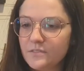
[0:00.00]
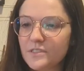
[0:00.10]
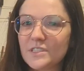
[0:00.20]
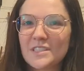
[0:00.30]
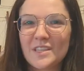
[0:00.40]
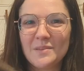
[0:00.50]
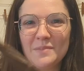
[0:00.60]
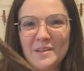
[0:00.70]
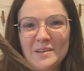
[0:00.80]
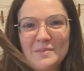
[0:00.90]
for
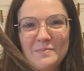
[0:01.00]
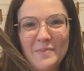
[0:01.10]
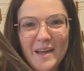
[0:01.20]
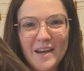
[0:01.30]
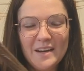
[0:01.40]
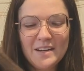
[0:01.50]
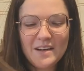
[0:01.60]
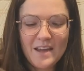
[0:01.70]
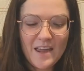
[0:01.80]
Cinnamon Bear.